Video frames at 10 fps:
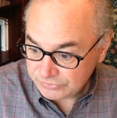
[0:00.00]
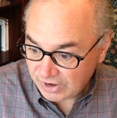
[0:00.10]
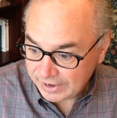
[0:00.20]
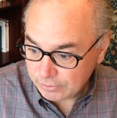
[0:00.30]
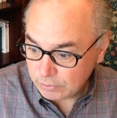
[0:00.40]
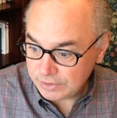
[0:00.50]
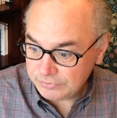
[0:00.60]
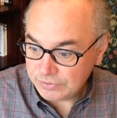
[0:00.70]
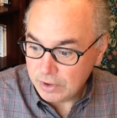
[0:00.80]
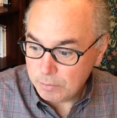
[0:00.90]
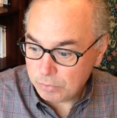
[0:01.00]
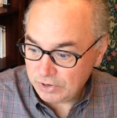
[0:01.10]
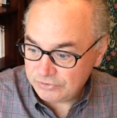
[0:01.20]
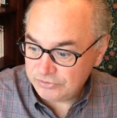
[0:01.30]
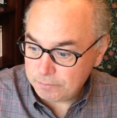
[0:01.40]
title is
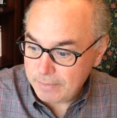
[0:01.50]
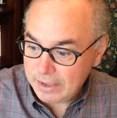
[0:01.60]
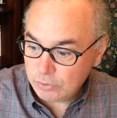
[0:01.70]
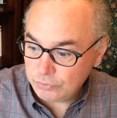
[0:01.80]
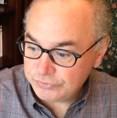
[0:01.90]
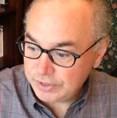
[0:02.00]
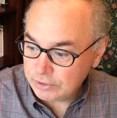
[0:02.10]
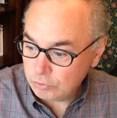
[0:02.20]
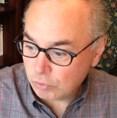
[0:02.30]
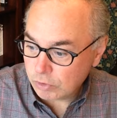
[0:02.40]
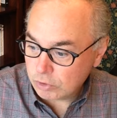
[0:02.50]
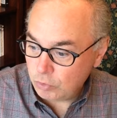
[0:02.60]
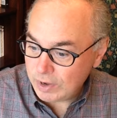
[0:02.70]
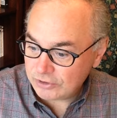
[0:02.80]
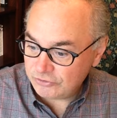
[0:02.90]
Precious Metals Ignore
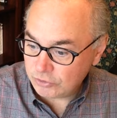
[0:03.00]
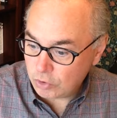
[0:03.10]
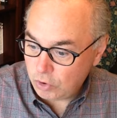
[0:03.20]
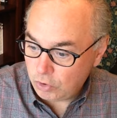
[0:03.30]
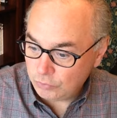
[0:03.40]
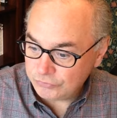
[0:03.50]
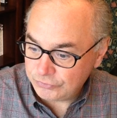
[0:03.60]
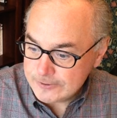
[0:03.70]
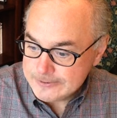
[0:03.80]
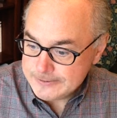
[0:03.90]
Correction Calls